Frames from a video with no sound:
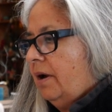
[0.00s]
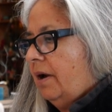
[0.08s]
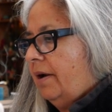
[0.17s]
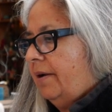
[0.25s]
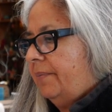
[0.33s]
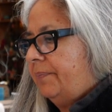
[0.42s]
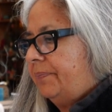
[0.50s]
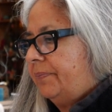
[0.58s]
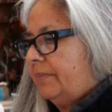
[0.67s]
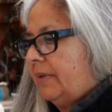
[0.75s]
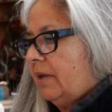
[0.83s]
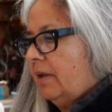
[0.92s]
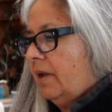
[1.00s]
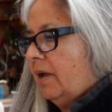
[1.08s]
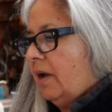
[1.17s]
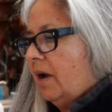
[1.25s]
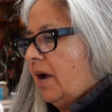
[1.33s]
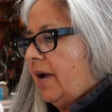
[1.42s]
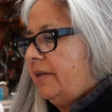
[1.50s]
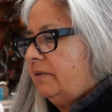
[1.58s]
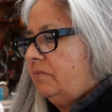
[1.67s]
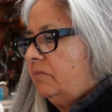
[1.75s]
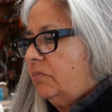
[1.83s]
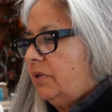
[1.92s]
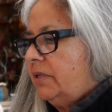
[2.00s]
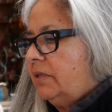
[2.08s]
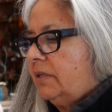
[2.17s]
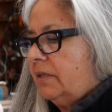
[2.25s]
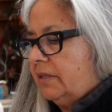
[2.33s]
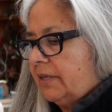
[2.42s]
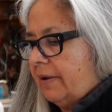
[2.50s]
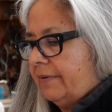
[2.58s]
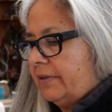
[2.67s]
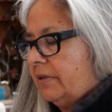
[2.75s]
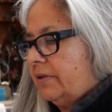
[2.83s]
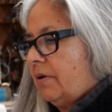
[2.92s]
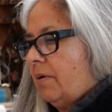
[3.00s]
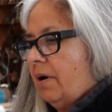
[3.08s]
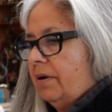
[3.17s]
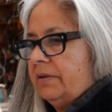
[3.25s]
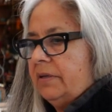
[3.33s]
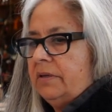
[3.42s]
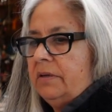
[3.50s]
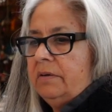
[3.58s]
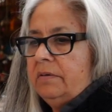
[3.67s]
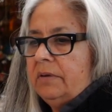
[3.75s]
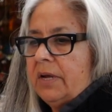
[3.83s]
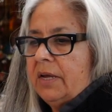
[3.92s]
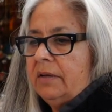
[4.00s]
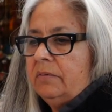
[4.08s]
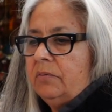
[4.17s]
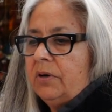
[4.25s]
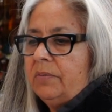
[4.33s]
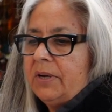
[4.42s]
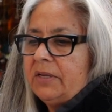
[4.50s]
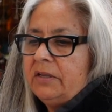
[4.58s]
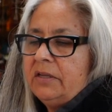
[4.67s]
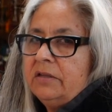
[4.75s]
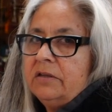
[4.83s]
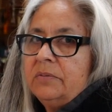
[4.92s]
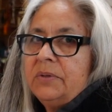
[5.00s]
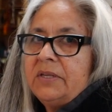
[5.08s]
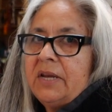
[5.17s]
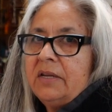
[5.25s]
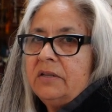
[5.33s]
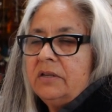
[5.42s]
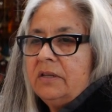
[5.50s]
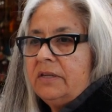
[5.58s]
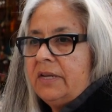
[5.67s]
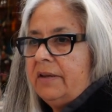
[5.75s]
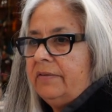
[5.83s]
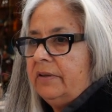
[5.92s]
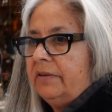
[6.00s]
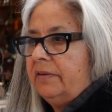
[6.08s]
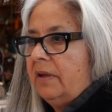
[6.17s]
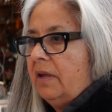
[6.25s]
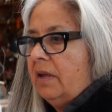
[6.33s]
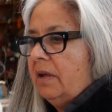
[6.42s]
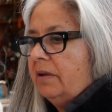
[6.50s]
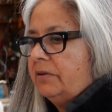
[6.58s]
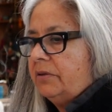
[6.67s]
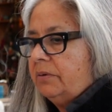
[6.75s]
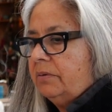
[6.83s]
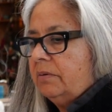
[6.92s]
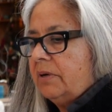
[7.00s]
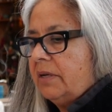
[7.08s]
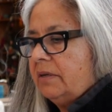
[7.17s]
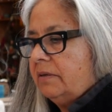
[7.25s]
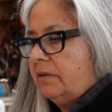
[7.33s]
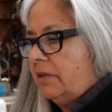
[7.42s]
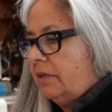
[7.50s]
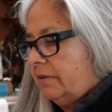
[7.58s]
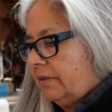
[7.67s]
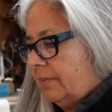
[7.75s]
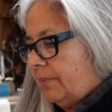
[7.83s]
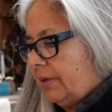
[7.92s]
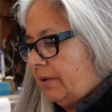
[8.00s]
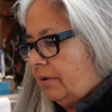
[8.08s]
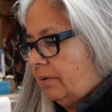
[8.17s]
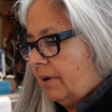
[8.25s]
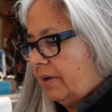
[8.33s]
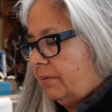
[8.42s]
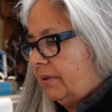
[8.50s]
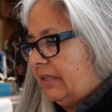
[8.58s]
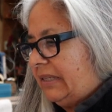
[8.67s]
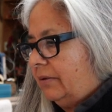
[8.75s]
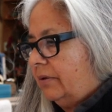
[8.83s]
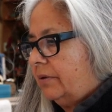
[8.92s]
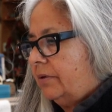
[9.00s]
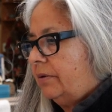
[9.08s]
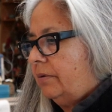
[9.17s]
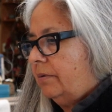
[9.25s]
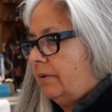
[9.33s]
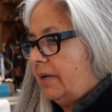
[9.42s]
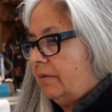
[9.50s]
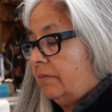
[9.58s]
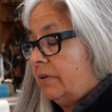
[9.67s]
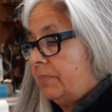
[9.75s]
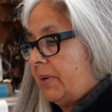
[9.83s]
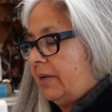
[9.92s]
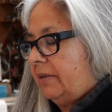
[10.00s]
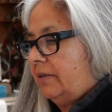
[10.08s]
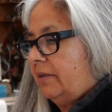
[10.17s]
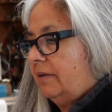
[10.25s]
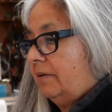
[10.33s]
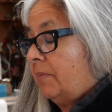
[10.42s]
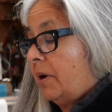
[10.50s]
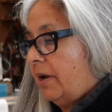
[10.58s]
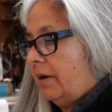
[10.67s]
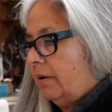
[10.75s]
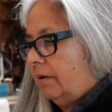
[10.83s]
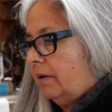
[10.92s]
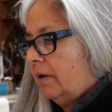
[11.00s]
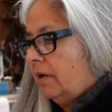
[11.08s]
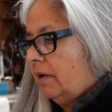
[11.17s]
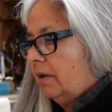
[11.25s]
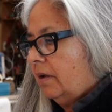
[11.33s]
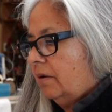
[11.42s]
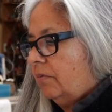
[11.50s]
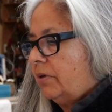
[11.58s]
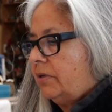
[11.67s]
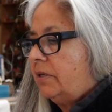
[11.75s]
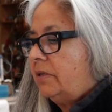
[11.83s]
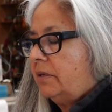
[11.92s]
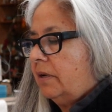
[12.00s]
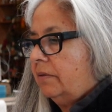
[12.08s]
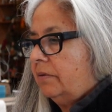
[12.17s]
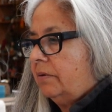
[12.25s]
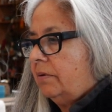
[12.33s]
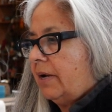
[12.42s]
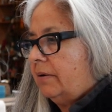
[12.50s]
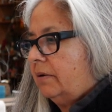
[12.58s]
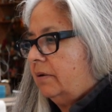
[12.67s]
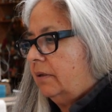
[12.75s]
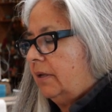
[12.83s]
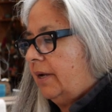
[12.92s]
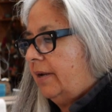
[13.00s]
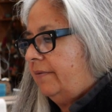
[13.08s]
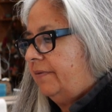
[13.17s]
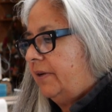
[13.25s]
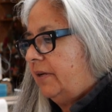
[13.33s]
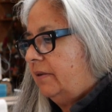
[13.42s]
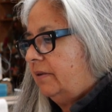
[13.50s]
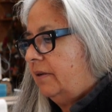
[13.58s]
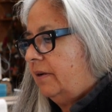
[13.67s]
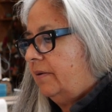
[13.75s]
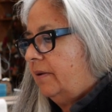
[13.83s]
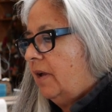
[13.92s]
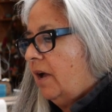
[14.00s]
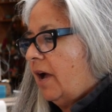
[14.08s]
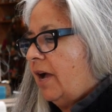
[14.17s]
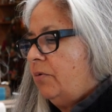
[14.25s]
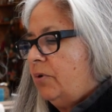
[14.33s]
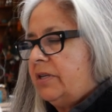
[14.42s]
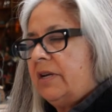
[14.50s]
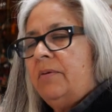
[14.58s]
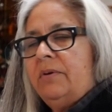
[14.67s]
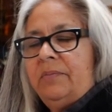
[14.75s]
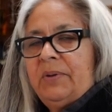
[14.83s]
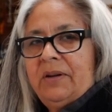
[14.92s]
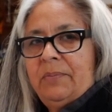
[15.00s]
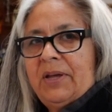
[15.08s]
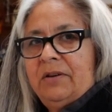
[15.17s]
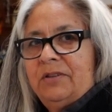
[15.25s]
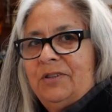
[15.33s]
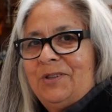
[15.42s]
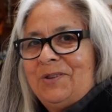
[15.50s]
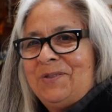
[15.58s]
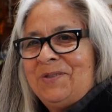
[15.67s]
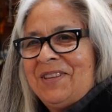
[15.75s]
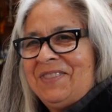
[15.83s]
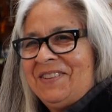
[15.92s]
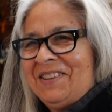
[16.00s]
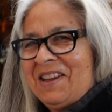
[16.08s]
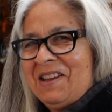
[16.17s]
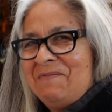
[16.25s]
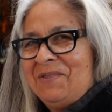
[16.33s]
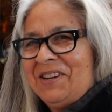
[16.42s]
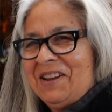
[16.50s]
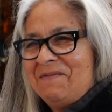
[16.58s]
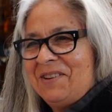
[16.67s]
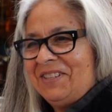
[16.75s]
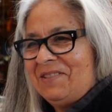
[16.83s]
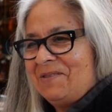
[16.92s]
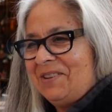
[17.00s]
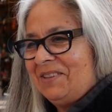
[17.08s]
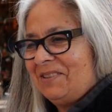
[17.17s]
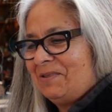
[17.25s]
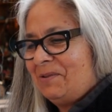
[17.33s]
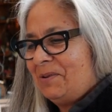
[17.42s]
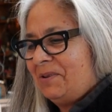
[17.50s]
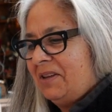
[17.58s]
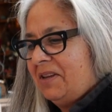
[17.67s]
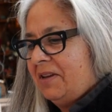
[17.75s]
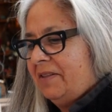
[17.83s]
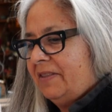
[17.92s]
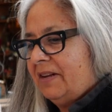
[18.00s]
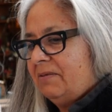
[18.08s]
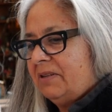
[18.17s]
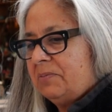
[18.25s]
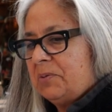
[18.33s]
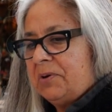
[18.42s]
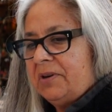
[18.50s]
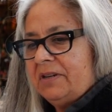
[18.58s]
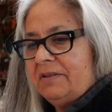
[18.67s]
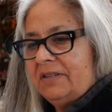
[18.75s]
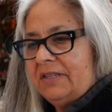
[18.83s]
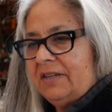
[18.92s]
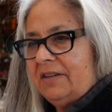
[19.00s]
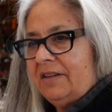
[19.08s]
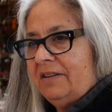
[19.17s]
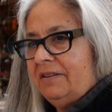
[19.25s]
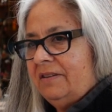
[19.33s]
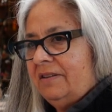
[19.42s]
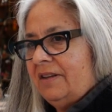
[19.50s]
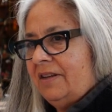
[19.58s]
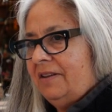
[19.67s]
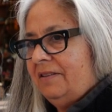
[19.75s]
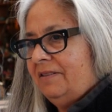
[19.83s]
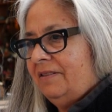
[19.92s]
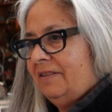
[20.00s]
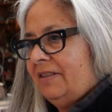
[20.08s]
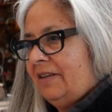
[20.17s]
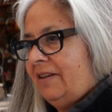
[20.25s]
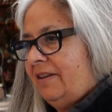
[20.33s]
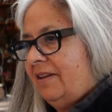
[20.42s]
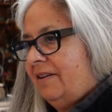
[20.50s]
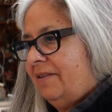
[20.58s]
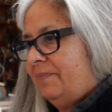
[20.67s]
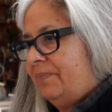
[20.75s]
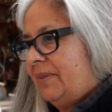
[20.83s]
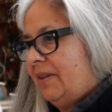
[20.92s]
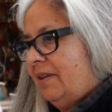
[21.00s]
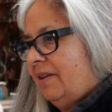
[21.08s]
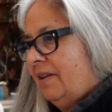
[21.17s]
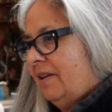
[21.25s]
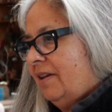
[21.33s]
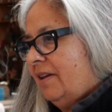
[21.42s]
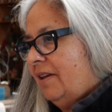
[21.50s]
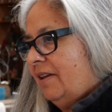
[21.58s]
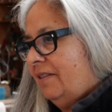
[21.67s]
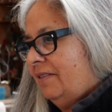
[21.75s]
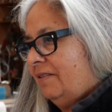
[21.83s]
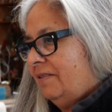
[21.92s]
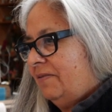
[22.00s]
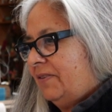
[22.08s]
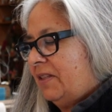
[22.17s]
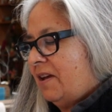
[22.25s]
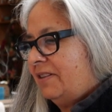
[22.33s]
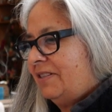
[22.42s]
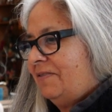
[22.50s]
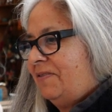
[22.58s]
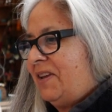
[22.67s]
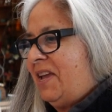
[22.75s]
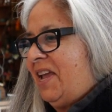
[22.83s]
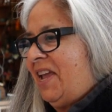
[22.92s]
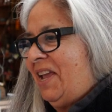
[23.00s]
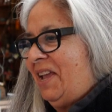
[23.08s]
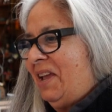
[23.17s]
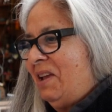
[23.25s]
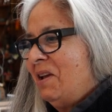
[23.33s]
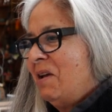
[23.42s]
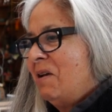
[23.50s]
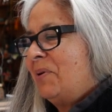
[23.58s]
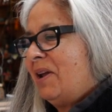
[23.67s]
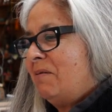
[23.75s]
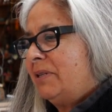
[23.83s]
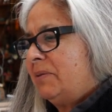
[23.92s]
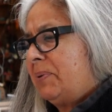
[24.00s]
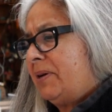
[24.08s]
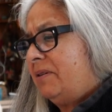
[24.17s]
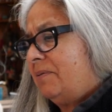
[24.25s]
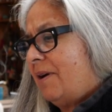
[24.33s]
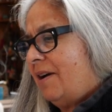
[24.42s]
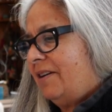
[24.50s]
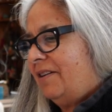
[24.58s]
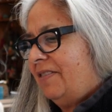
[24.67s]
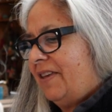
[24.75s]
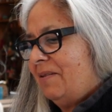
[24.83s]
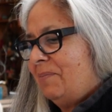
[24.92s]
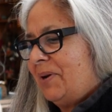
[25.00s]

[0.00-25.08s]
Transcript: Um, I went to the San Francisco Art Institute, and one of my teachers was Angela Davis, too. And she's somebody who I really look to and respect and admire uh, what she's done throughout her life. And uh, I wish I would have been a better student at the time when I was going to school, that I was more interested in, in the. Um, in the philosophy, but I was a punk rocker then.